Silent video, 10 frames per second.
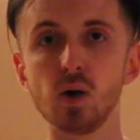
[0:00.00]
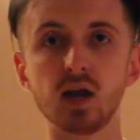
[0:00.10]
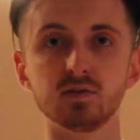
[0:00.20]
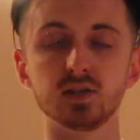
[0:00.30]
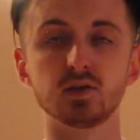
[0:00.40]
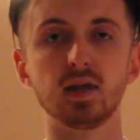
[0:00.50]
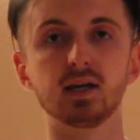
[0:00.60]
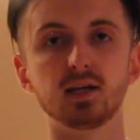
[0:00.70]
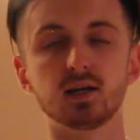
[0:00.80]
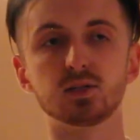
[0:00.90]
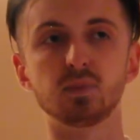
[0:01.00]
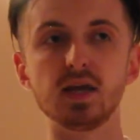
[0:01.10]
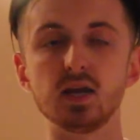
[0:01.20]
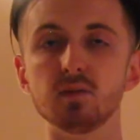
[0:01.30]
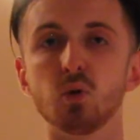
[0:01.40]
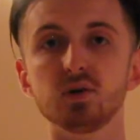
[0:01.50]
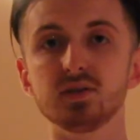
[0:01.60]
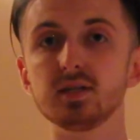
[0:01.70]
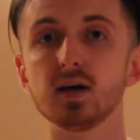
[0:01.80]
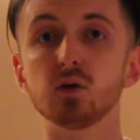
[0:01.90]
out of it so that I could explain it in more
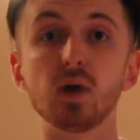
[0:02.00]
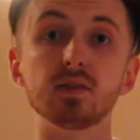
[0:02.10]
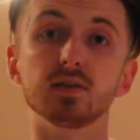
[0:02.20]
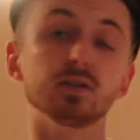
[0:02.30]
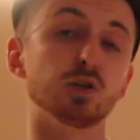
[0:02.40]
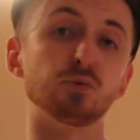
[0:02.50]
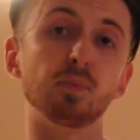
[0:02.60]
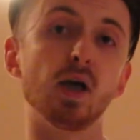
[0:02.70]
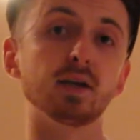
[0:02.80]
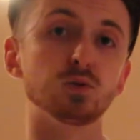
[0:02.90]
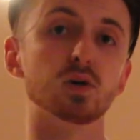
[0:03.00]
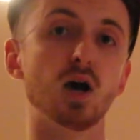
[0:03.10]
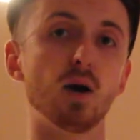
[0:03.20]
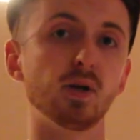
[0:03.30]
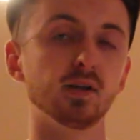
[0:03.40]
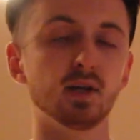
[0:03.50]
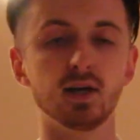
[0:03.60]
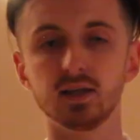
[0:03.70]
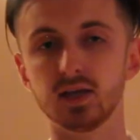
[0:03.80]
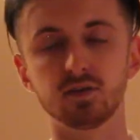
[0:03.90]
detail rather than just replying to a comment,
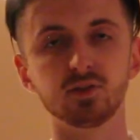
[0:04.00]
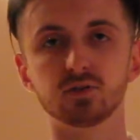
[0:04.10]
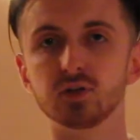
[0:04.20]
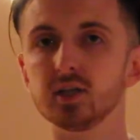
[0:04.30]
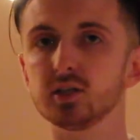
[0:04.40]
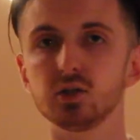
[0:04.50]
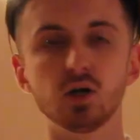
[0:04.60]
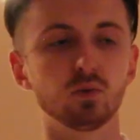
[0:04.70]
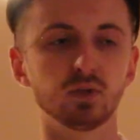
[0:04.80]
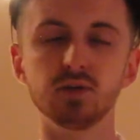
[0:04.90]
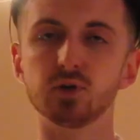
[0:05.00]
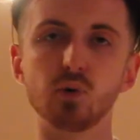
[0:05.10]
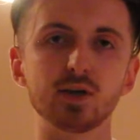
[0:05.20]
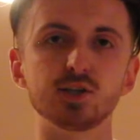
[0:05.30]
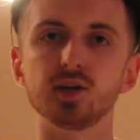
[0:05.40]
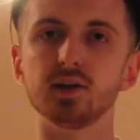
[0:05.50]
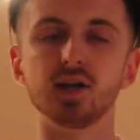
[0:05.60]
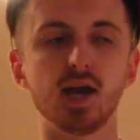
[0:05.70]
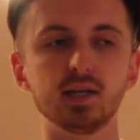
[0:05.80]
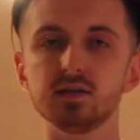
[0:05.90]
then feel free to leave your question on
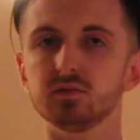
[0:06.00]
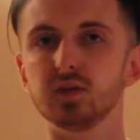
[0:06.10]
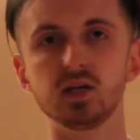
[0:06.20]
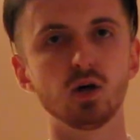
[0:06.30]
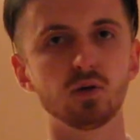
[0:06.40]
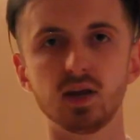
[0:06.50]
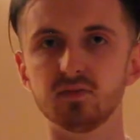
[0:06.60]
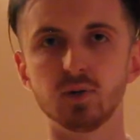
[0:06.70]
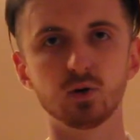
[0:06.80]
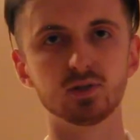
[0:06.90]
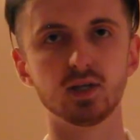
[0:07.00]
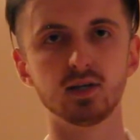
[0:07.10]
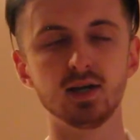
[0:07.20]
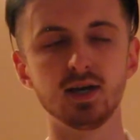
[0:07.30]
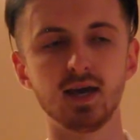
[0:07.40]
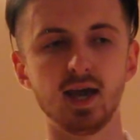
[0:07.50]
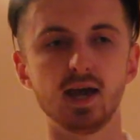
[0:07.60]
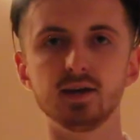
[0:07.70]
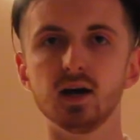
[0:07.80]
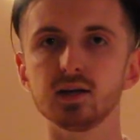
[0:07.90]
any video that I've posted,
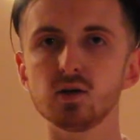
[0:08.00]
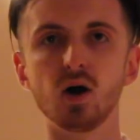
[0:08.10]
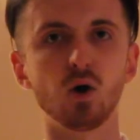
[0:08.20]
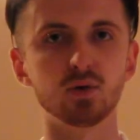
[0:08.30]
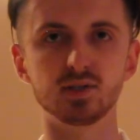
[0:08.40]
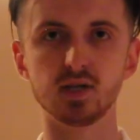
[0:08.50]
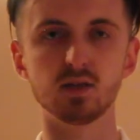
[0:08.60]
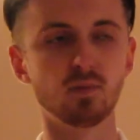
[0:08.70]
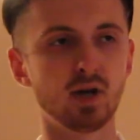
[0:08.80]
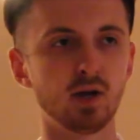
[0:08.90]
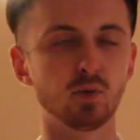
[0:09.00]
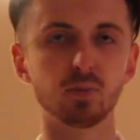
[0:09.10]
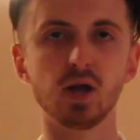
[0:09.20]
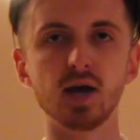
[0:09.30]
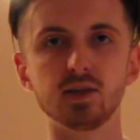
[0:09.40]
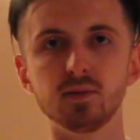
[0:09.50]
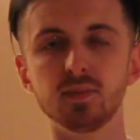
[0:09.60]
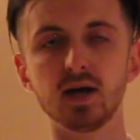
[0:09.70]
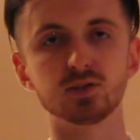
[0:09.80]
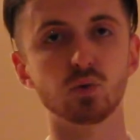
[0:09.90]
and I always see them and I reply to them
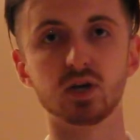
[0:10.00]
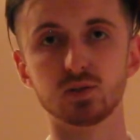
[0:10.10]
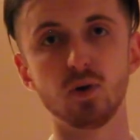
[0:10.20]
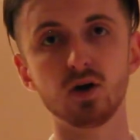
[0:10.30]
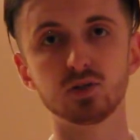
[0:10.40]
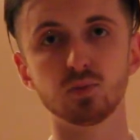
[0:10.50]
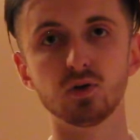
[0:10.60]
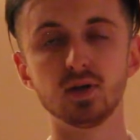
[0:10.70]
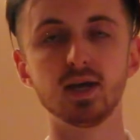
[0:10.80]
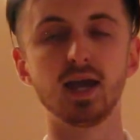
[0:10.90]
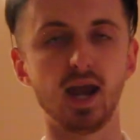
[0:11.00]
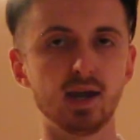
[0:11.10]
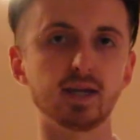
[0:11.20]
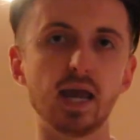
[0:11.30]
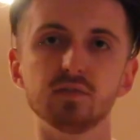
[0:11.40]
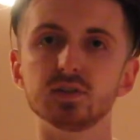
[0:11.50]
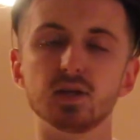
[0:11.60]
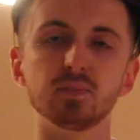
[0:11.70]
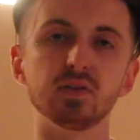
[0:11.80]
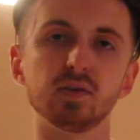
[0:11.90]
as quick as possible. And again, if it's
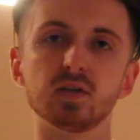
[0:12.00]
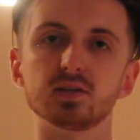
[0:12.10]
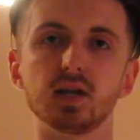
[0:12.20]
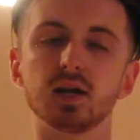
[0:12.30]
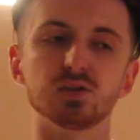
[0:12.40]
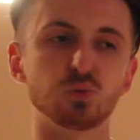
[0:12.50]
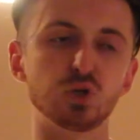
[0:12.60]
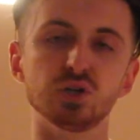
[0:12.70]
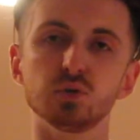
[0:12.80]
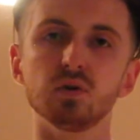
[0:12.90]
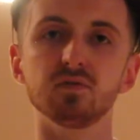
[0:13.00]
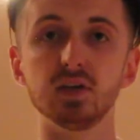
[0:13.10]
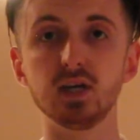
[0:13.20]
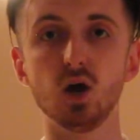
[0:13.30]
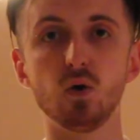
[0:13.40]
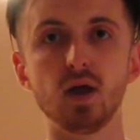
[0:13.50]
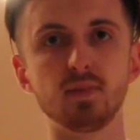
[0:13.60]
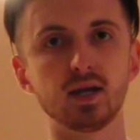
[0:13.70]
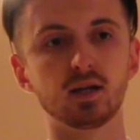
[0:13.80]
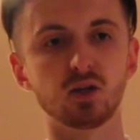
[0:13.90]
something like this that I can switch into a video and
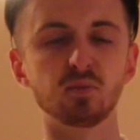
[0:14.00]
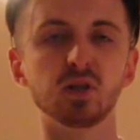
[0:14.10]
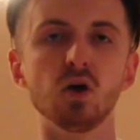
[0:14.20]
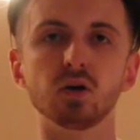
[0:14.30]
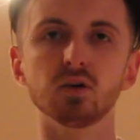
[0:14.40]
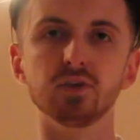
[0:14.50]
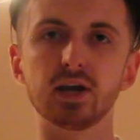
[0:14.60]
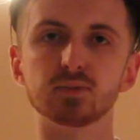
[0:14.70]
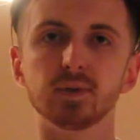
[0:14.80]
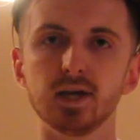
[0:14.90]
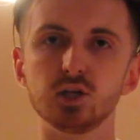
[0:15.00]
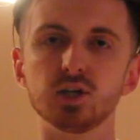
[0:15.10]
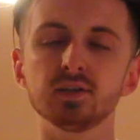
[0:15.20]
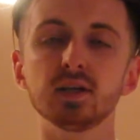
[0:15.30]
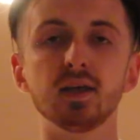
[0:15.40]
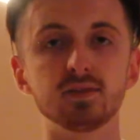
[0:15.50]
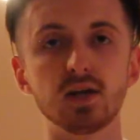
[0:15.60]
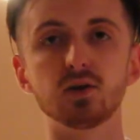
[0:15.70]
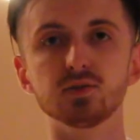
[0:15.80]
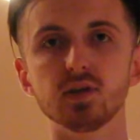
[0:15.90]
make it a little bit longer of an explanation,
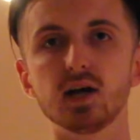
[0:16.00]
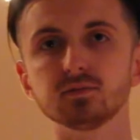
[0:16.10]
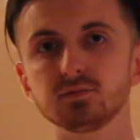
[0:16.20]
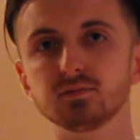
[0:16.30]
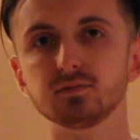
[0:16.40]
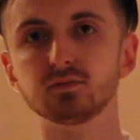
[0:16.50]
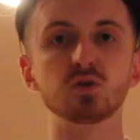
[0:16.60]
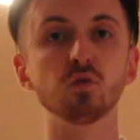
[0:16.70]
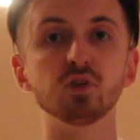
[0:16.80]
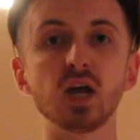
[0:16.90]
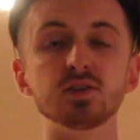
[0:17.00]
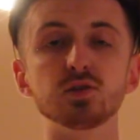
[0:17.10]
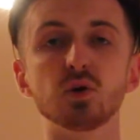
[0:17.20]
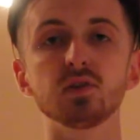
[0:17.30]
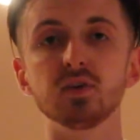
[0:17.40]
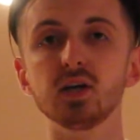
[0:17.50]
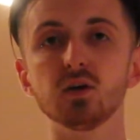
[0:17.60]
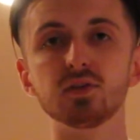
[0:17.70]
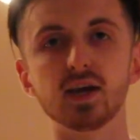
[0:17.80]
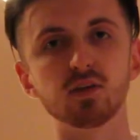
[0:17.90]
then I'll do that. So hopefully you guys enjoyed the video.
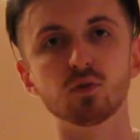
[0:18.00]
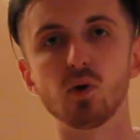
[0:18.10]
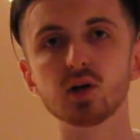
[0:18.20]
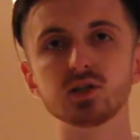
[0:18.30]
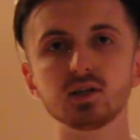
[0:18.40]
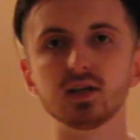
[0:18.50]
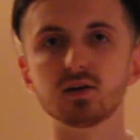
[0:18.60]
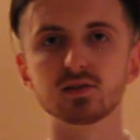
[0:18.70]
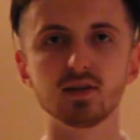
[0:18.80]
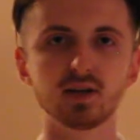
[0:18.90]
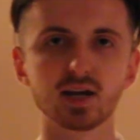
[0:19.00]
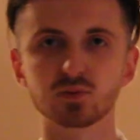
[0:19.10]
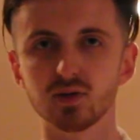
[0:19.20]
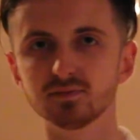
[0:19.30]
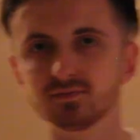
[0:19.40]
Thank you for watching, and I'll see you in the next one.